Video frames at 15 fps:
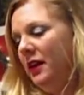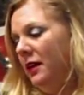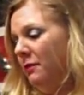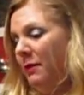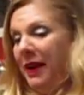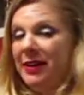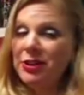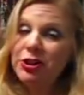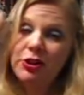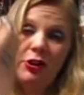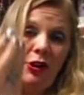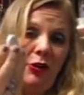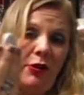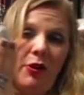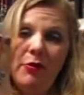Make sure
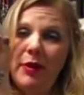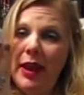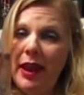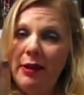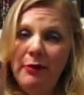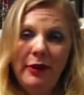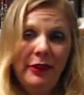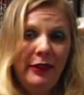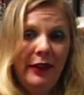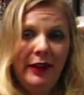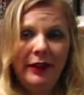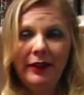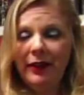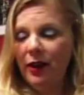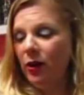you're okay with
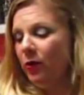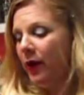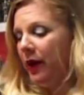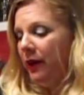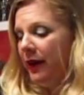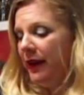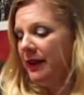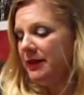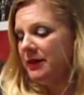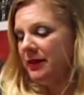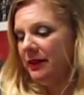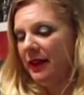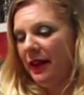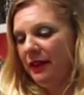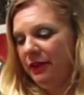it, Aquarius,
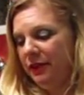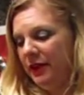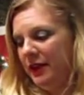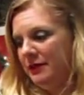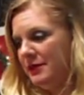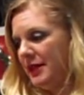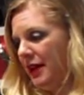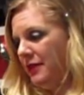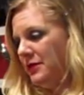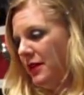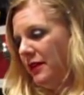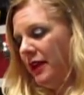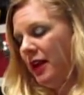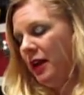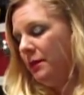and that it sounds on
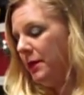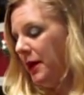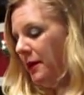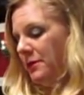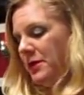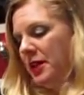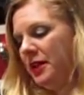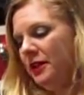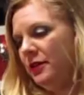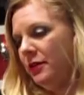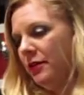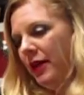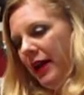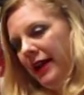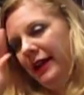the up and up to
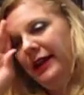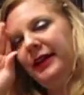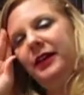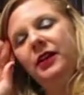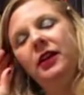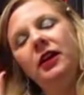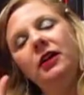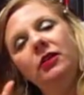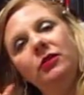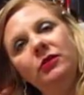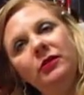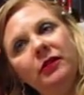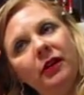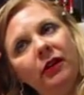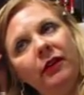you, you
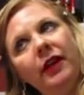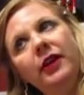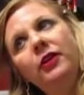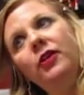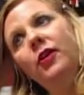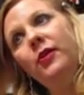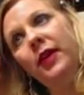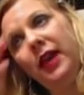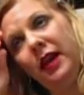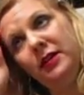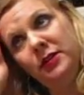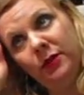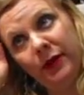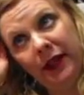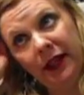know, or that you're okay
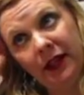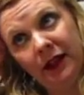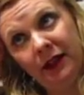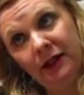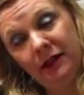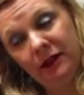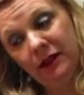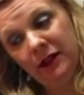doing it.